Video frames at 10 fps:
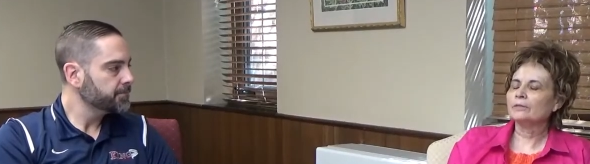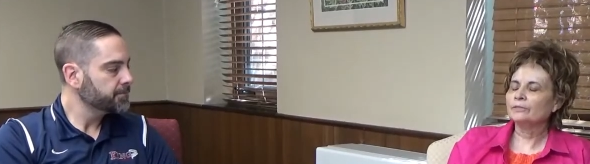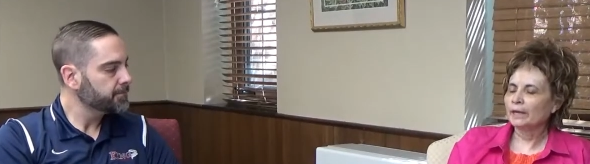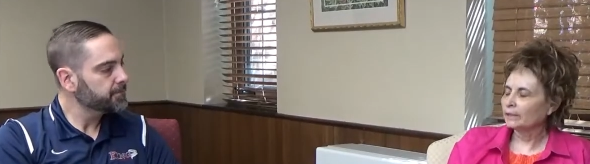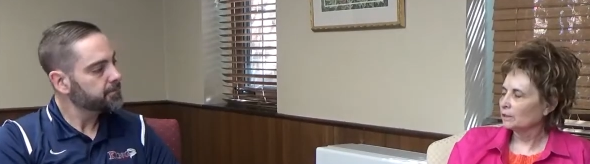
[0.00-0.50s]

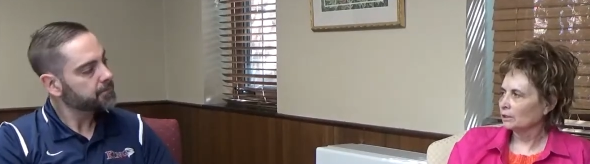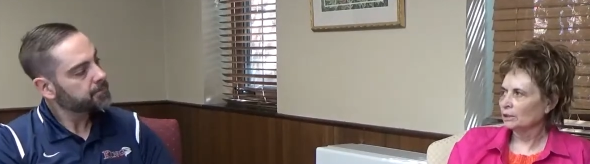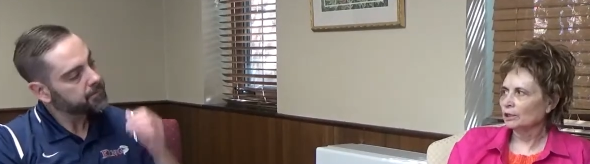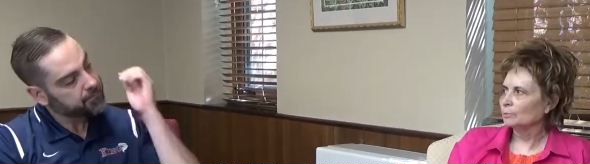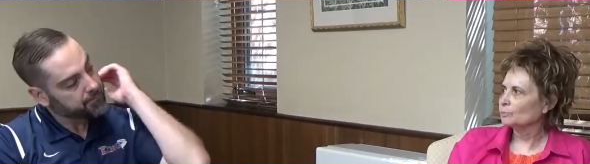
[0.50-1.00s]
Speaker 1: thanking
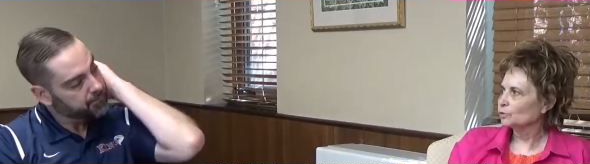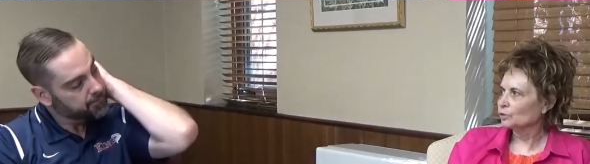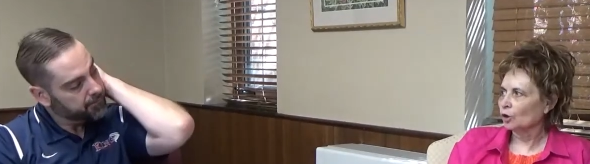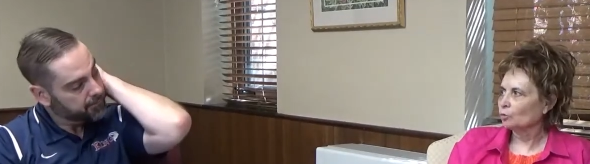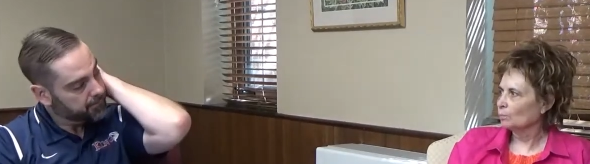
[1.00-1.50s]
him
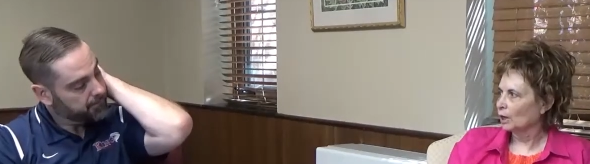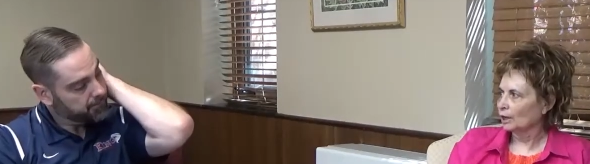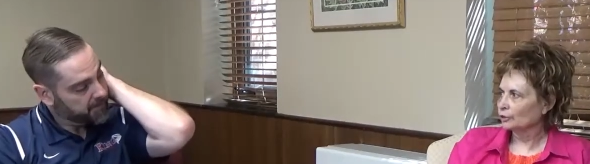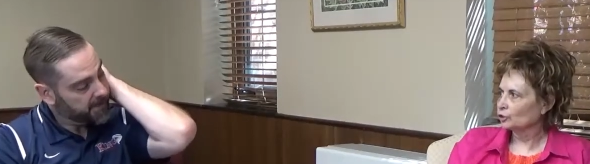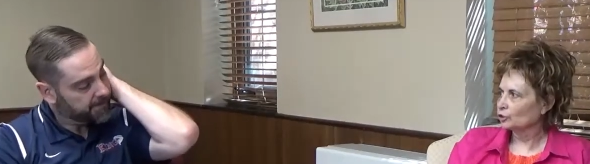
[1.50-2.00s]
so
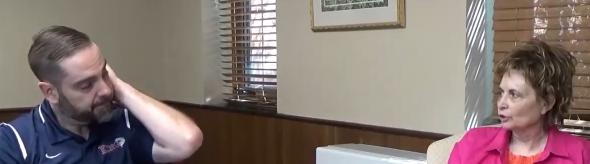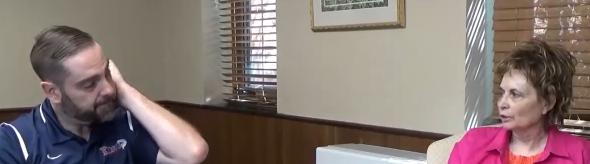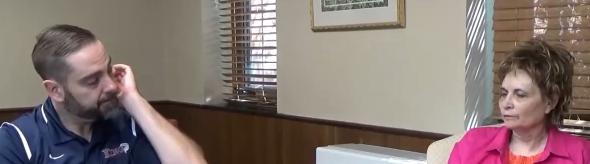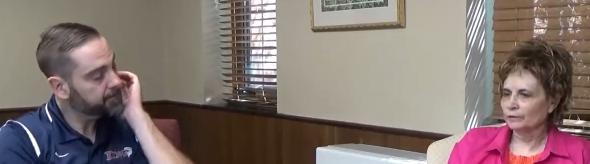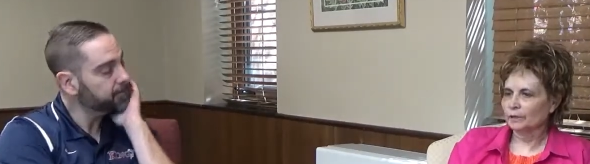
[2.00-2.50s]
much yeah.
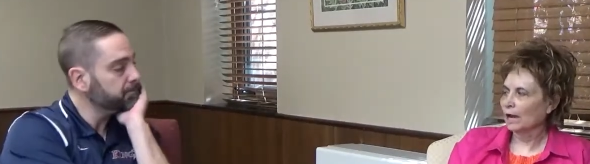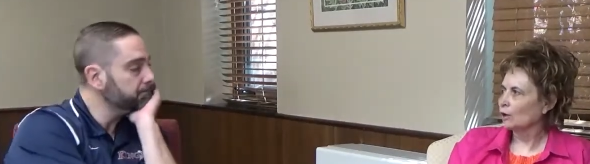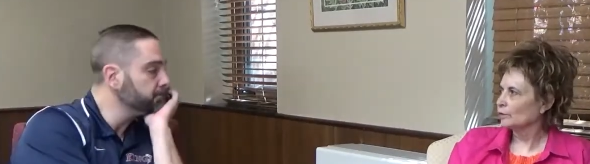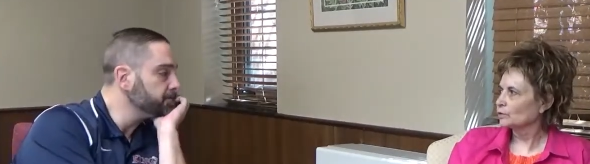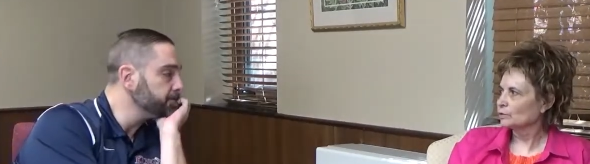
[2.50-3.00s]
of it,
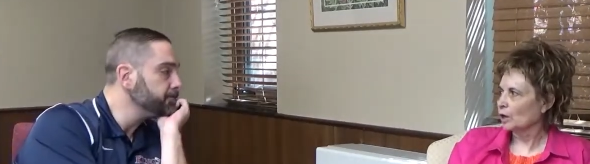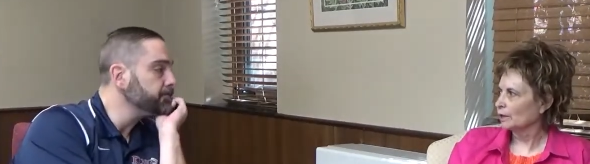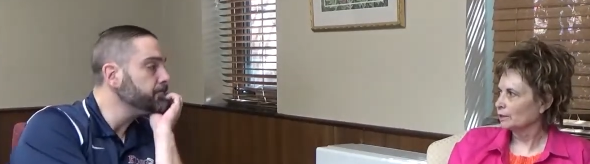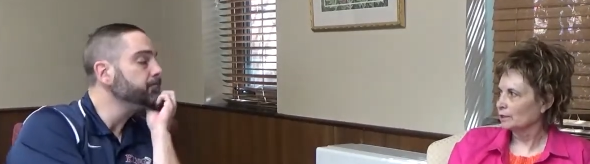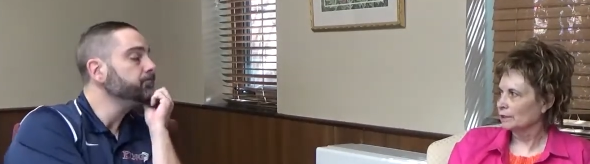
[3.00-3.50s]
how
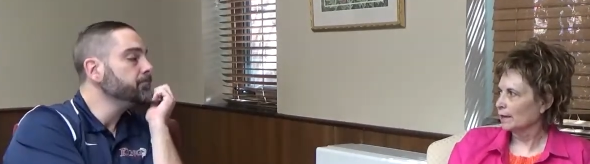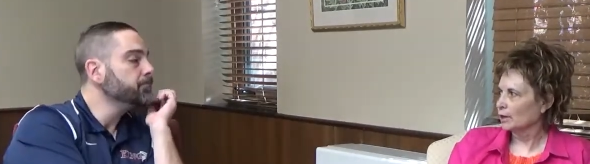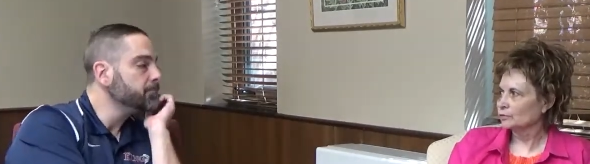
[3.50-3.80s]
excited and how